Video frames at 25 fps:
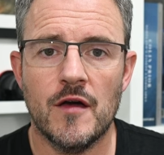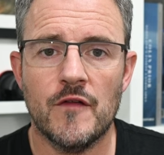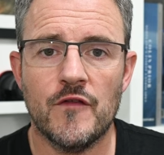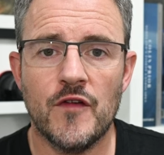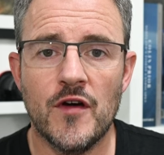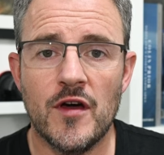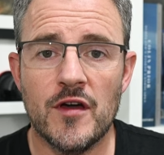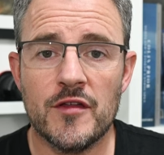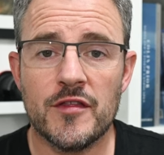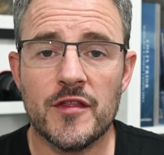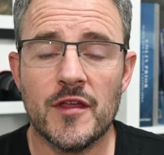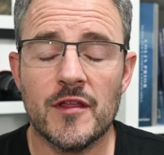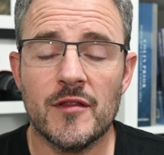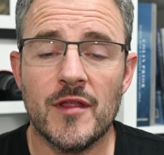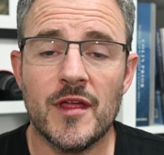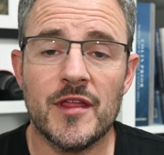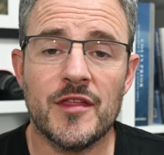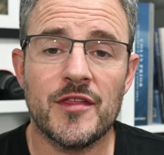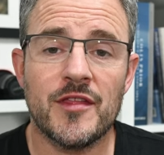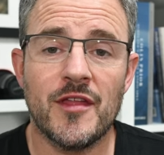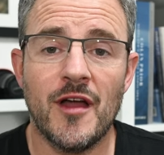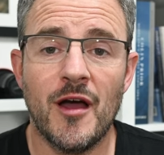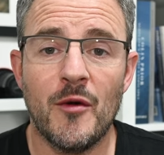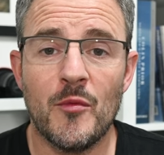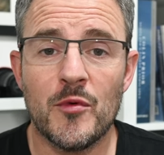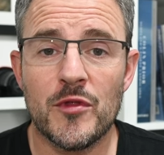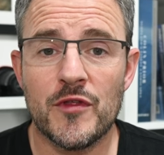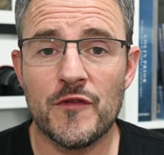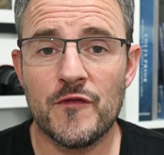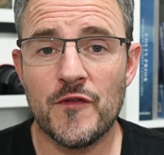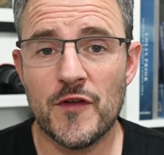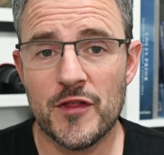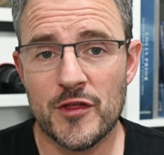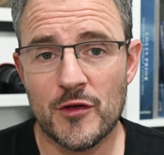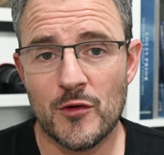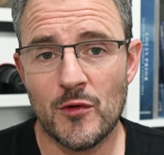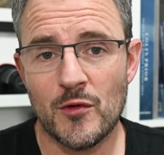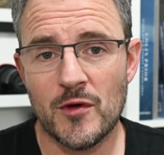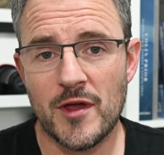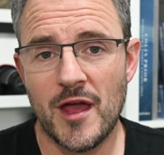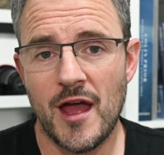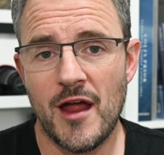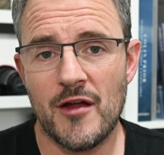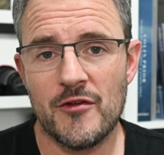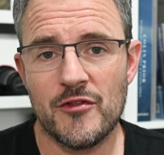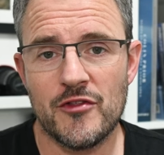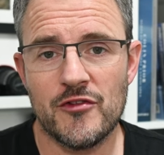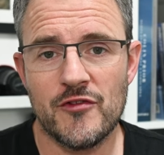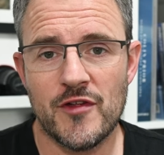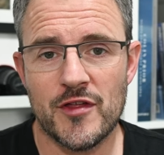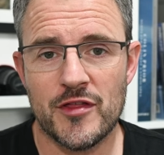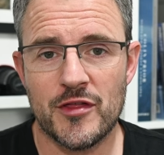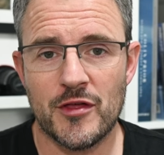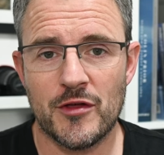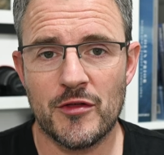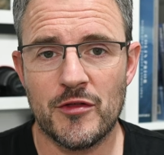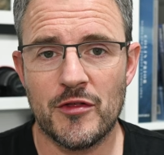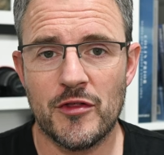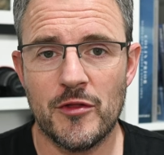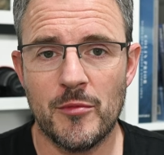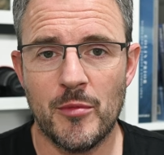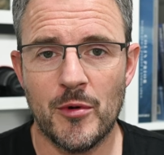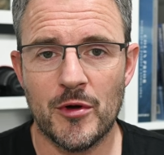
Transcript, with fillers: First, let's start with the physical characteristics of the